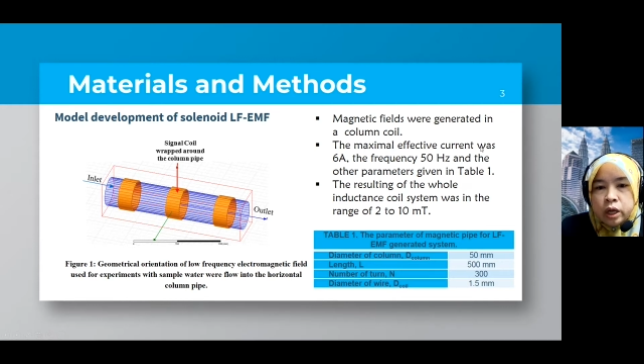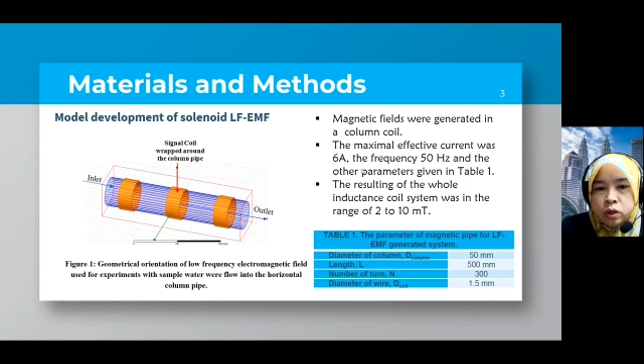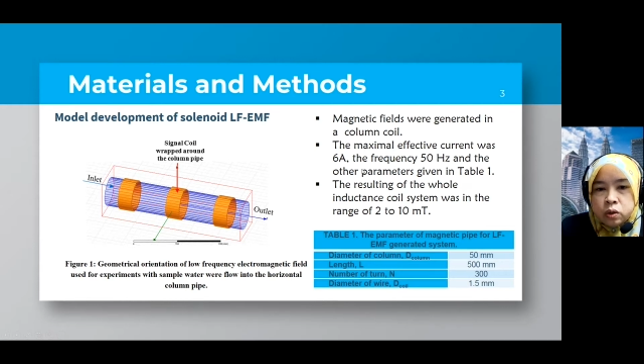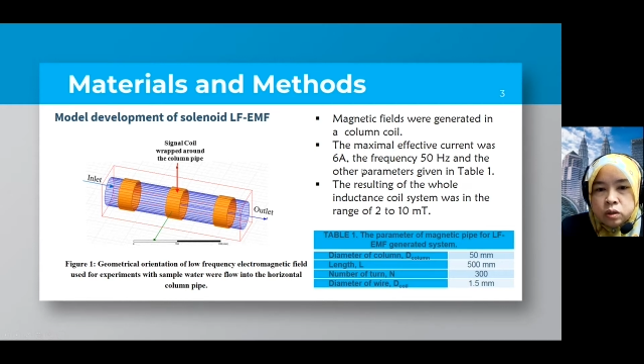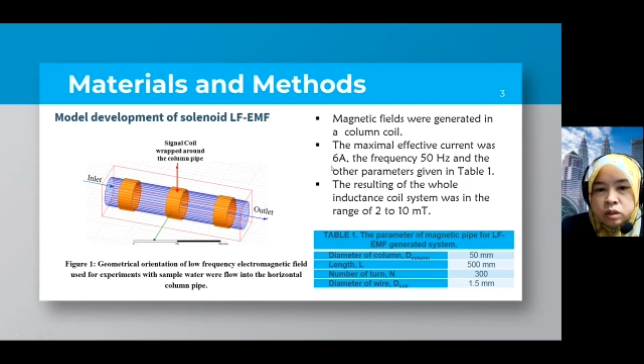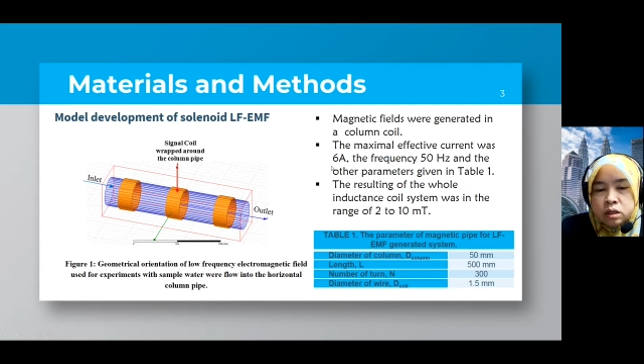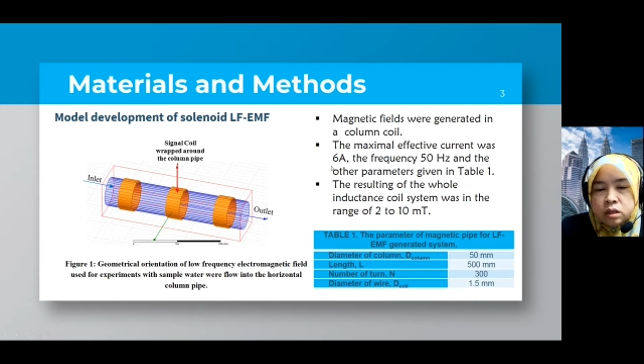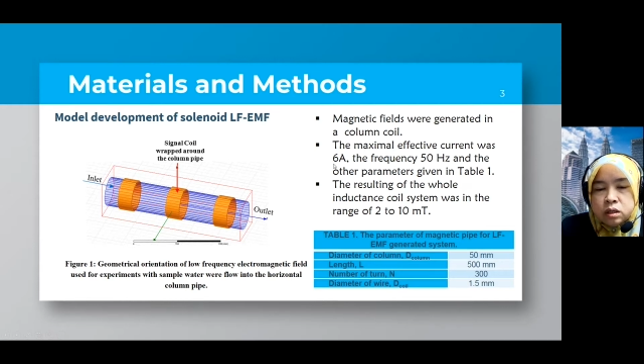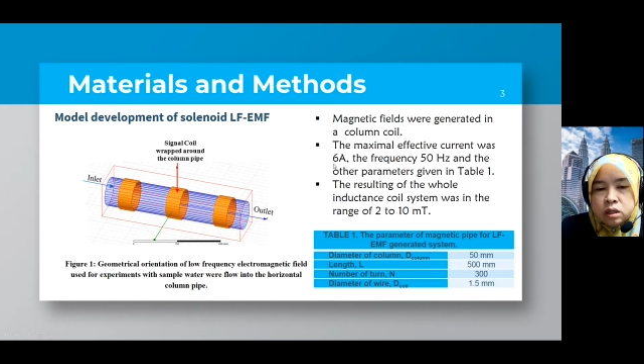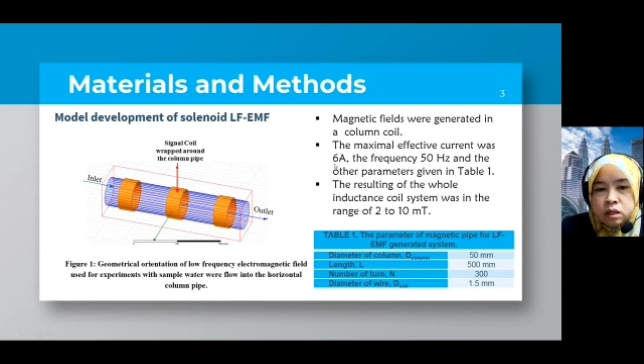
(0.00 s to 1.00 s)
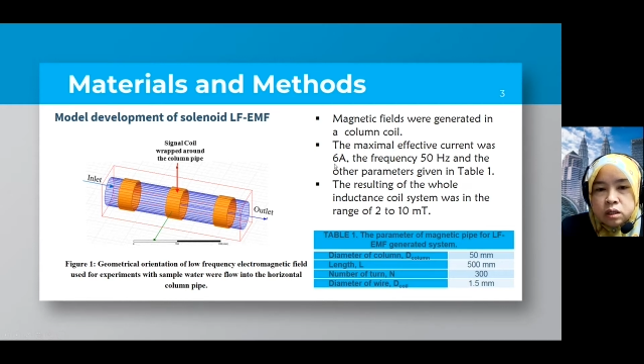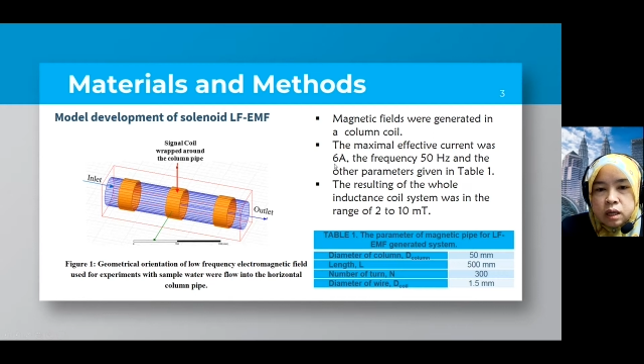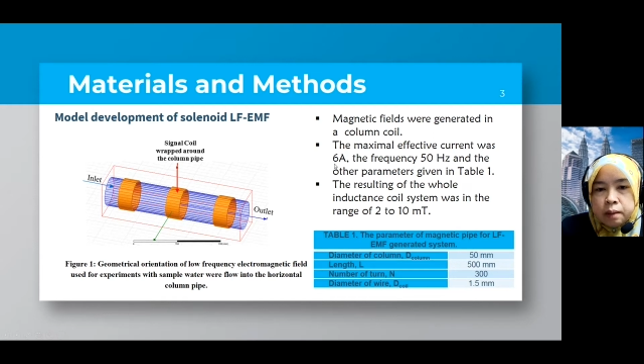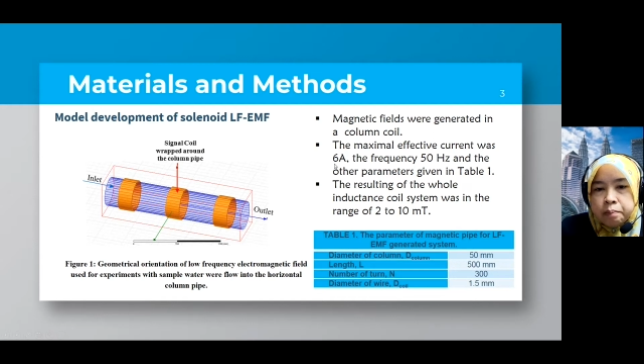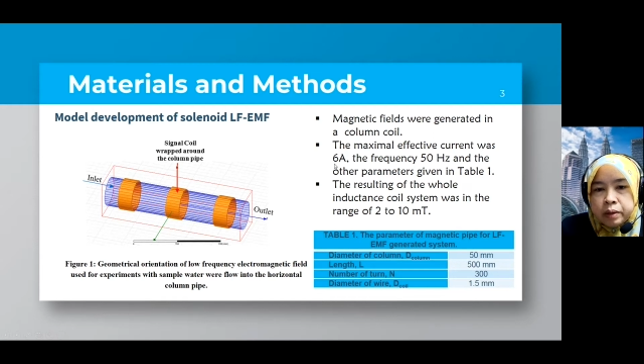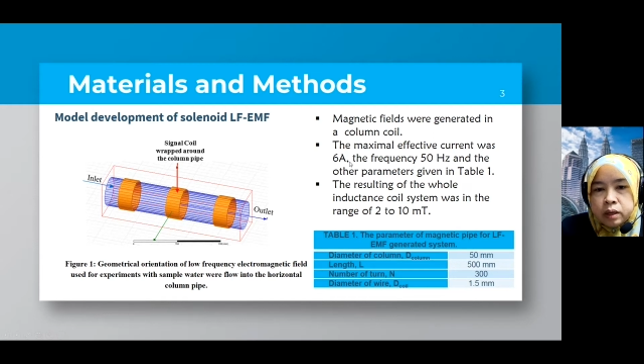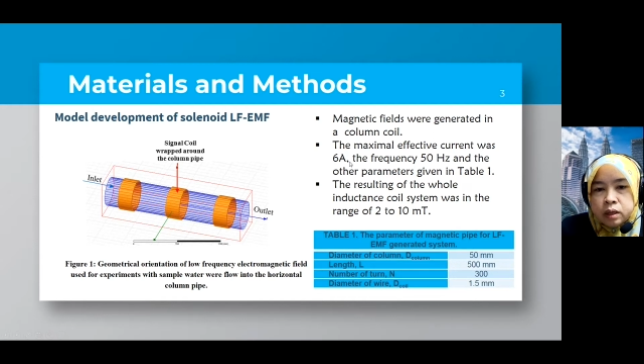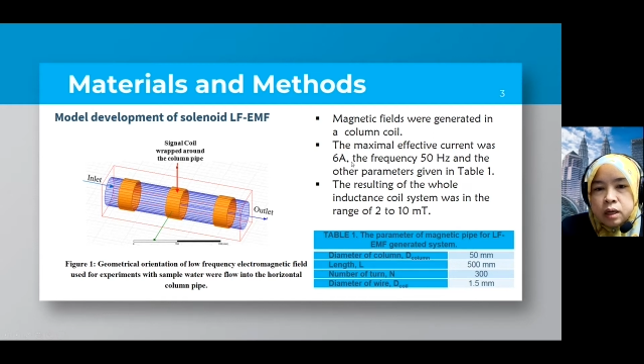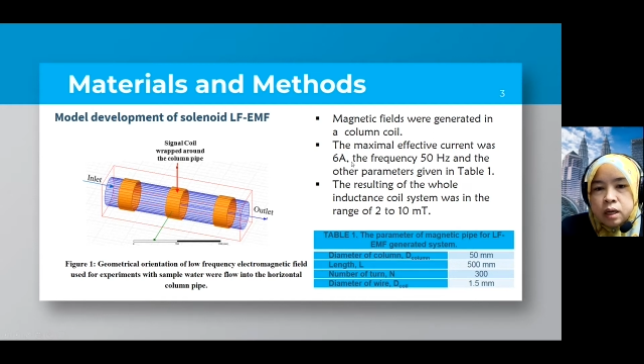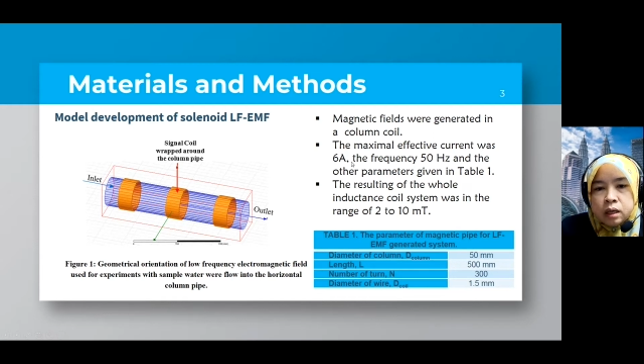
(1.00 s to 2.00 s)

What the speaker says: used is 6 ampere.